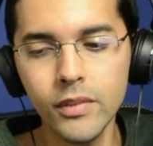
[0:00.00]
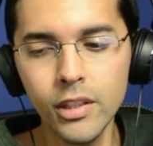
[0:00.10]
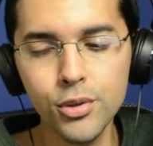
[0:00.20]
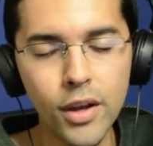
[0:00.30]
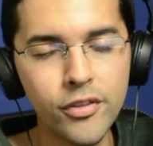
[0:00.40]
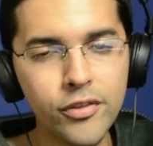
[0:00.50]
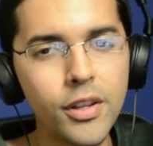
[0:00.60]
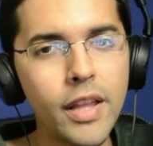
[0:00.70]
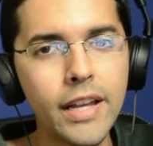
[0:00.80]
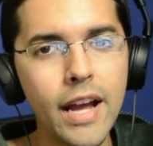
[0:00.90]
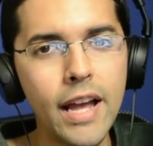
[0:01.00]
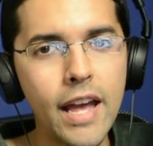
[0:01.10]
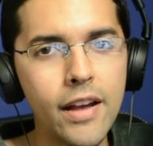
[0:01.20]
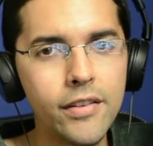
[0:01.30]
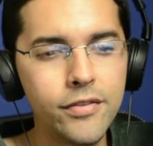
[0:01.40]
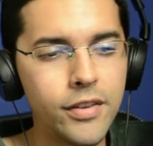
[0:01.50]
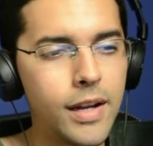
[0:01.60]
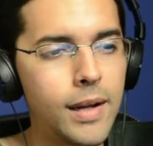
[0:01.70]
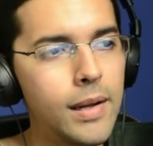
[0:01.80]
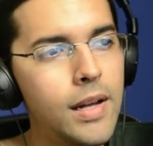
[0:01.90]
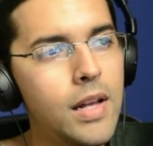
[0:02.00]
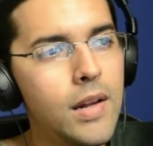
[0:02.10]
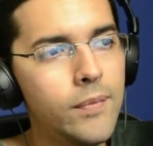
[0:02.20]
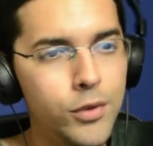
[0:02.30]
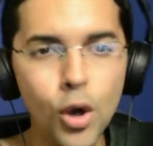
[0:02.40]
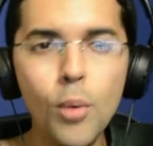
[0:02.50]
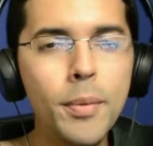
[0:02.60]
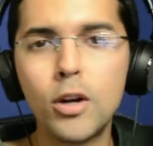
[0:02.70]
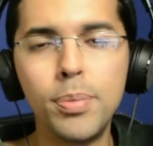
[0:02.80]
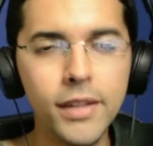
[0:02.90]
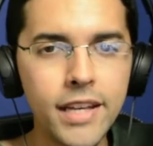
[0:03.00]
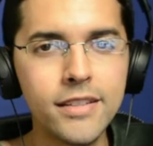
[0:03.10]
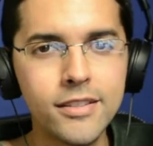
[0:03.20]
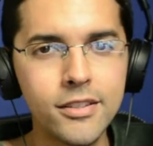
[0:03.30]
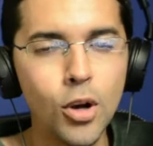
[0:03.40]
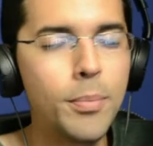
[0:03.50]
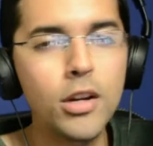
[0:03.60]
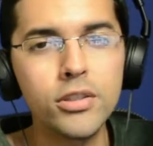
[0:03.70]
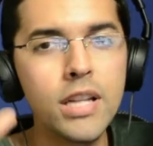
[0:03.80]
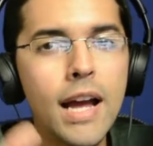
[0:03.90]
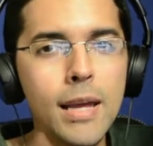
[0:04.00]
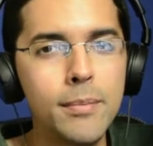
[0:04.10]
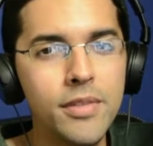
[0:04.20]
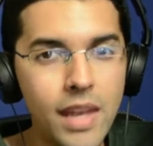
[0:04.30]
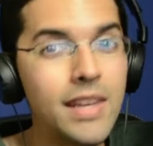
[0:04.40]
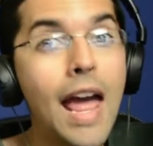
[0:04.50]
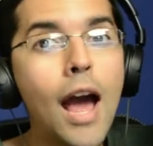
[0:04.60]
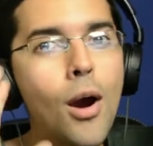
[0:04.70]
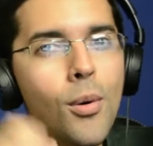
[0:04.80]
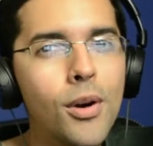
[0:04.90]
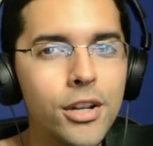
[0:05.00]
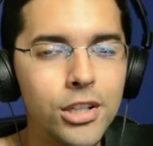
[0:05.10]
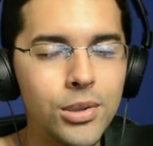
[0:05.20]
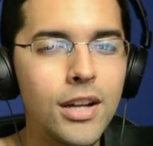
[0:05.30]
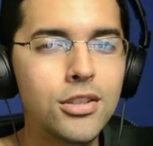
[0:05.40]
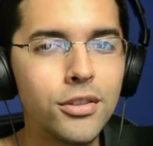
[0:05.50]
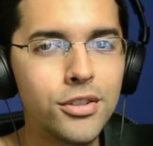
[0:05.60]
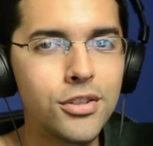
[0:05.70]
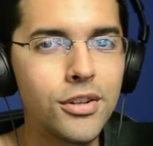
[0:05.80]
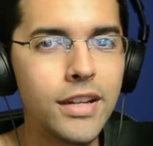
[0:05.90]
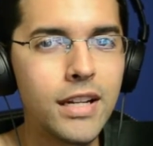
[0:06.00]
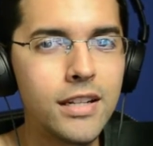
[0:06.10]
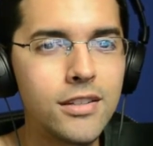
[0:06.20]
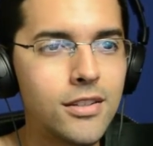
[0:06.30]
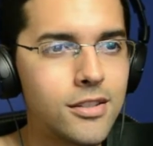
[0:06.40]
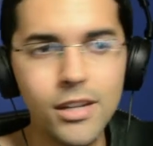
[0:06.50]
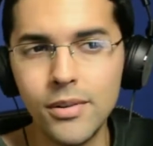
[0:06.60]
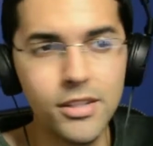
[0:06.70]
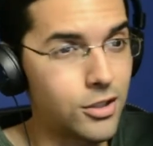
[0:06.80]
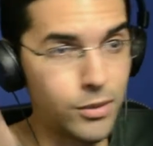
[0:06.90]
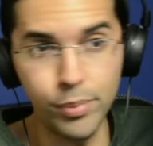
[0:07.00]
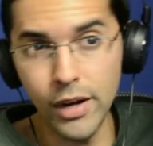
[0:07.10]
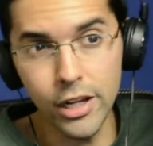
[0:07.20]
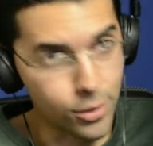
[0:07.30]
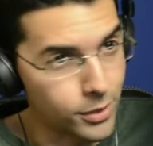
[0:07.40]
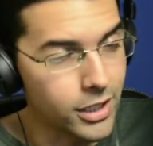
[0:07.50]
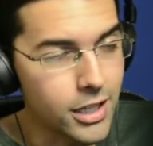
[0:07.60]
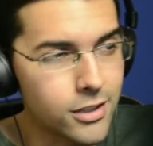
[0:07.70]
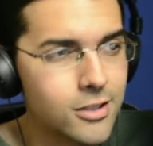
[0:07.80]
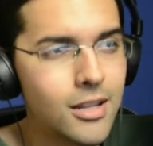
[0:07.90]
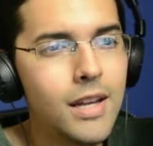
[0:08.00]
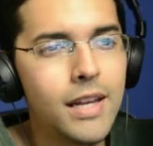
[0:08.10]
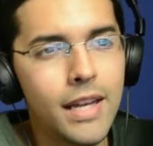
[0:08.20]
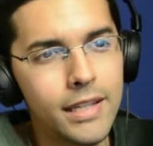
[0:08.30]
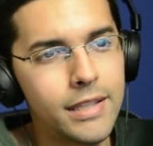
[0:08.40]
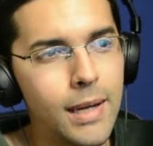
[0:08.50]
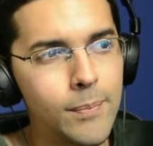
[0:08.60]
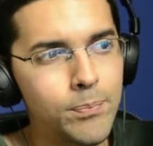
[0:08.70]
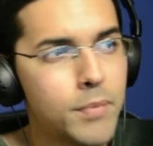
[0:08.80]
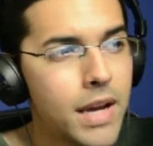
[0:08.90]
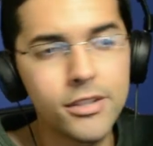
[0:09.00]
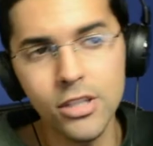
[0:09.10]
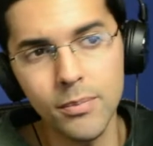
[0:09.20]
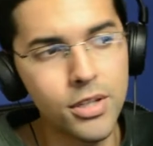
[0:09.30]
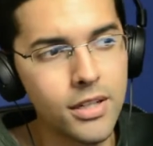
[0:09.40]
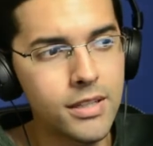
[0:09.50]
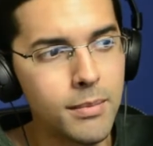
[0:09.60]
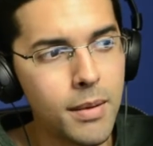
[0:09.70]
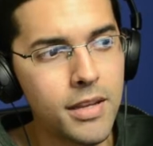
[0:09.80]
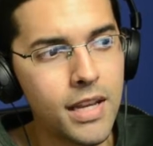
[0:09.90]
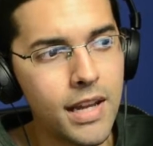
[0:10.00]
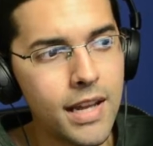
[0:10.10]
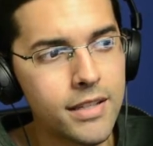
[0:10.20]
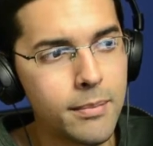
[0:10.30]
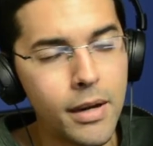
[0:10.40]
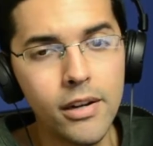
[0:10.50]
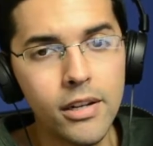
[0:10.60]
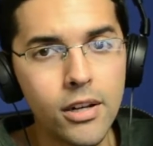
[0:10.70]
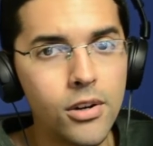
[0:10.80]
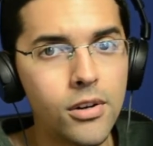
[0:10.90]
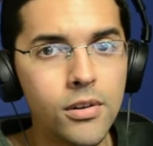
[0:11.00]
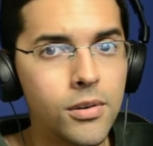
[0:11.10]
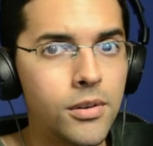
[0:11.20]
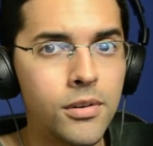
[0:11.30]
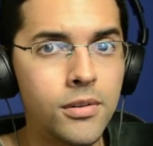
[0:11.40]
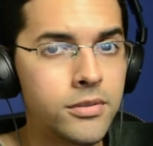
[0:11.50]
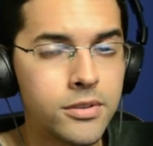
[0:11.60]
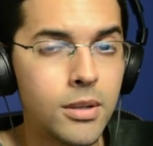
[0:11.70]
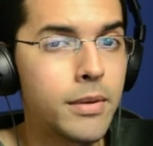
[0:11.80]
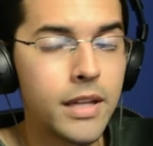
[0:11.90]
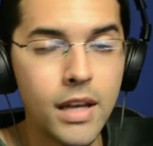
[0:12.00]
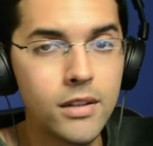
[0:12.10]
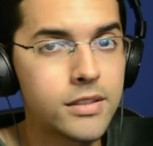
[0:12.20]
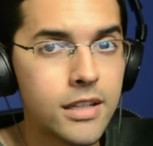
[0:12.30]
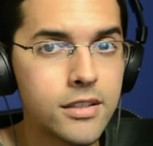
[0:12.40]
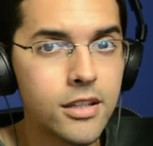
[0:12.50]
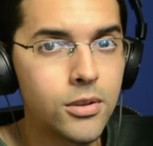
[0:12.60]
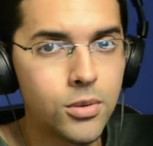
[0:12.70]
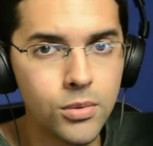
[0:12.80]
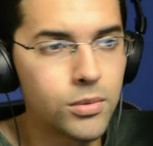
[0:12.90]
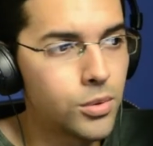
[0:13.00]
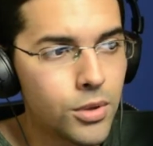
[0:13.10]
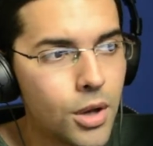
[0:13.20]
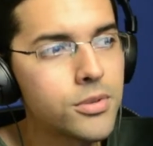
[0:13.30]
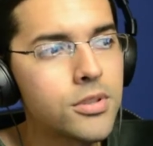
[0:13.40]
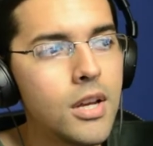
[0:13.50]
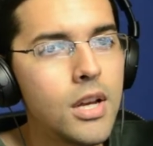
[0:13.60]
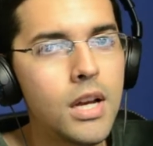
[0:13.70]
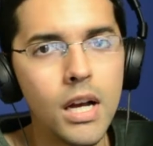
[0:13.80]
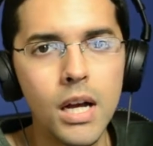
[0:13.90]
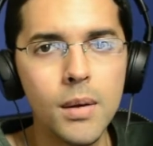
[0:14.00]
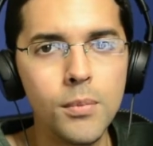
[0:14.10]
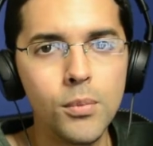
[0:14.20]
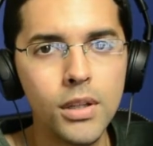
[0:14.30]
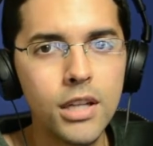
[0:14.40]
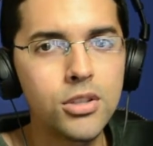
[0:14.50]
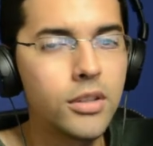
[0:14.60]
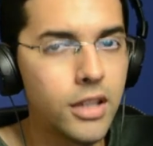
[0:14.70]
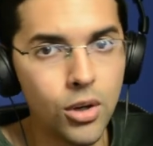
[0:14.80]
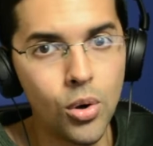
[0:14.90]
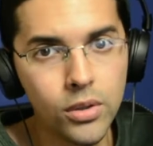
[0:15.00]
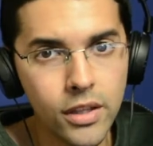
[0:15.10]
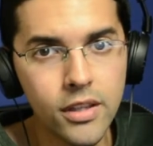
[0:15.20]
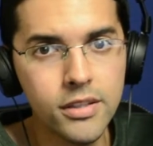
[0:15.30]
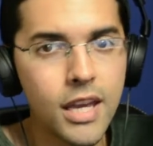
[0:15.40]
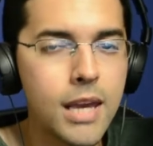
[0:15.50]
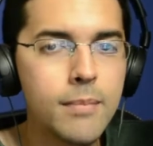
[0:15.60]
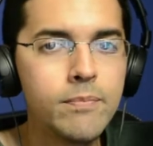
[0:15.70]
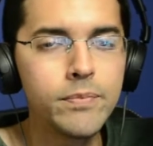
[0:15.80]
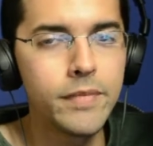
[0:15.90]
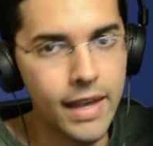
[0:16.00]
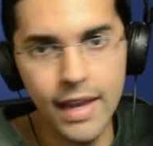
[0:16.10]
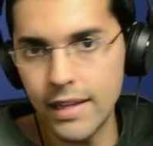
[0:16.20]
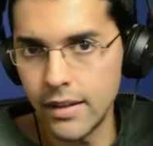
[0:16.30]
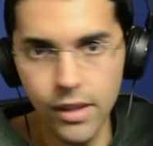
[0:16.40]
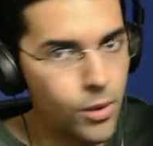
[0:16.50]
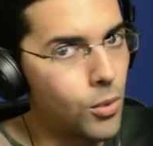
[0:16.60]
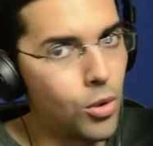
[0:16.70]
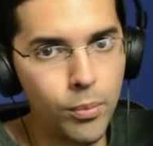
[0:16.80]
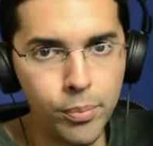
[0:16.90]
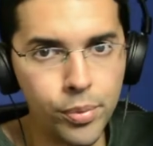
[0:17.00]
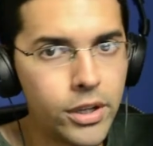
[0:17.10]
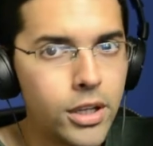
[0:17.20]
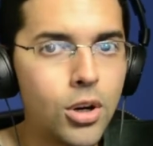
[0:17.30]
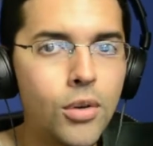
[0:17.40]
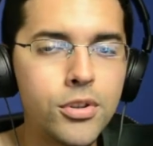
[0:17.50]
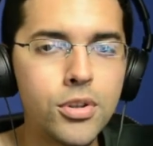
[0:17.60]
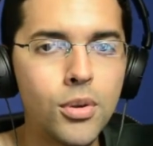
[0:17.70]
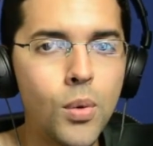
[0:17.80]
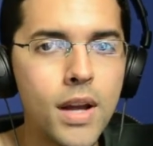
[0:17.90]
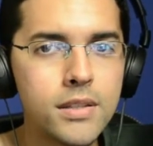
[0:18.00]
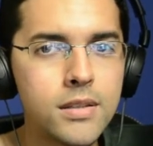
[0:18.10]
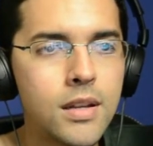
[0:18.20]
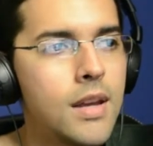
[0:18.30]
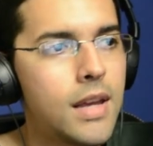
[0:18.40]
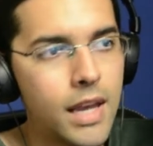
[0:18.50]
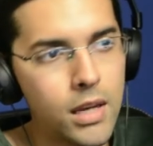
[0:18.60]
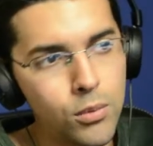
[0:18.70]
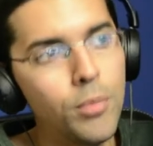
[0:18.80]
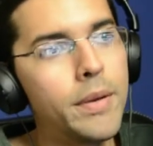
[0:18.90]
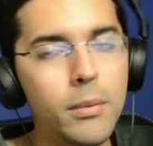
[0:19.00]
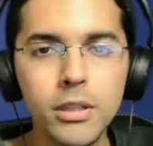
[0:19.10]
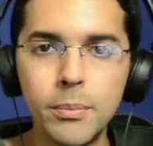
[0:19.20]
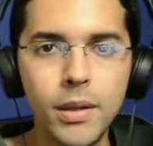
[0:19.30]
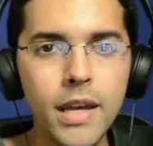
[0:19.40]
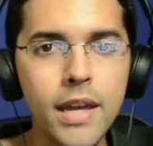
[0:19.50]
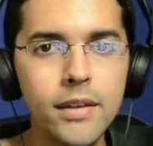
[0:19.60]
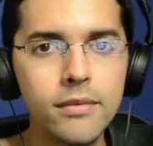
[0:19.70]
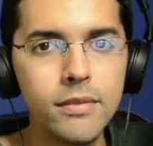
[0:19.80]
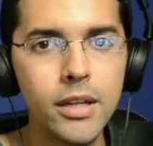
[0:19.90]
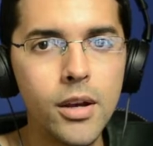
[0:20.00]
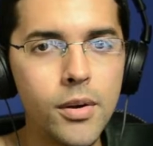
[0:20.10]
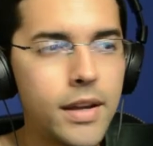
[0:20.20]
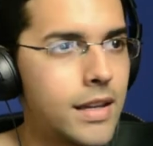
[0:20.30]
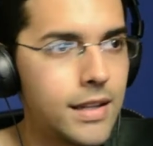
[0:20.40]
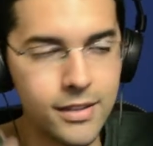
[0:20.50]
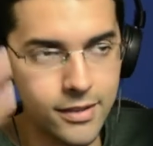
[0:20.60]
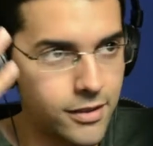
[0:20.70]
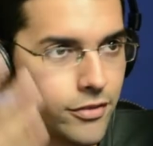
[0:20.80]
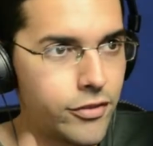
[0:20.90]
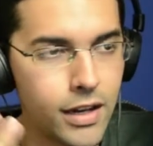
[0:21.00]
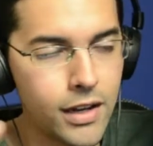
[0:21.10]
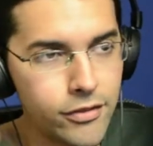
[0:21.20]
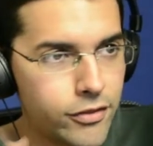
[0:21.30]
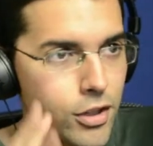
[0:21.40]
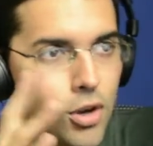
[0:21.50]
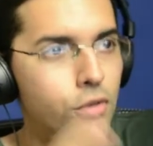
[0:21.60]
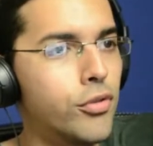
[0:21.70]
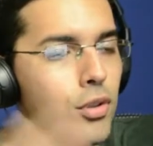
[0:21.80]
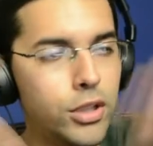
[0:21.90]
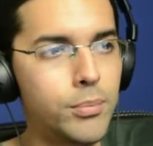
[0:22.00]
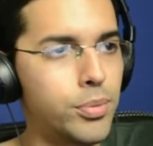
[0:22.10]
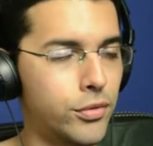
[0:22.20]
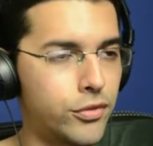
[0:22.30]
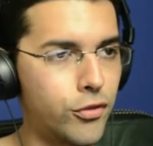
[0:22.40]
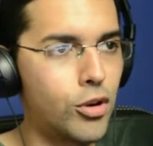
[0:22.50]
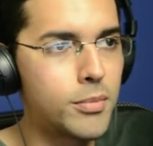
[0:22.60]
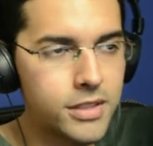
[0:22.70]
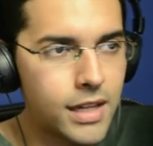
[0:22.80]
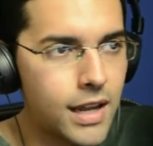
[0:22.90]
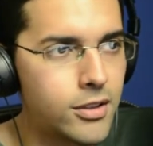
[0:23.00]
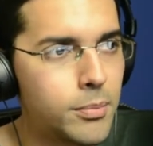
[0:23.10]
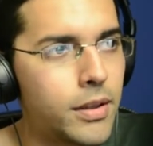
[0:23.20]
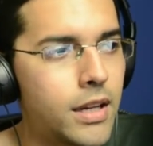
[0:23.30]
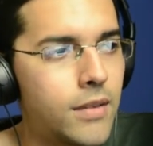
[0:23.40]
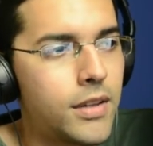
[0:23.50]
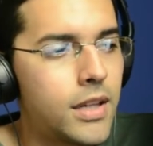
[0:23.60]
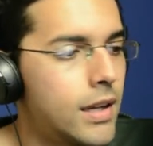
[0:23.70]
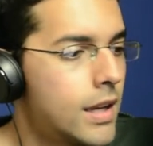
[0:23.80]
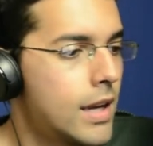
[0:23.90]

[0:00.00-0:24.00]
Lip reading: So I feel like I have no better place, no better time than now to actually start getting into the series. There's a brand new release, and my assumption is that maybe NIS America or somebody else, Xseed, who knows, will actually get a hold of this game, and they will bring it over to the West, and we'll be able to play it, you know, in its definitive, you know, fully improved form instead of having to play it on Vita.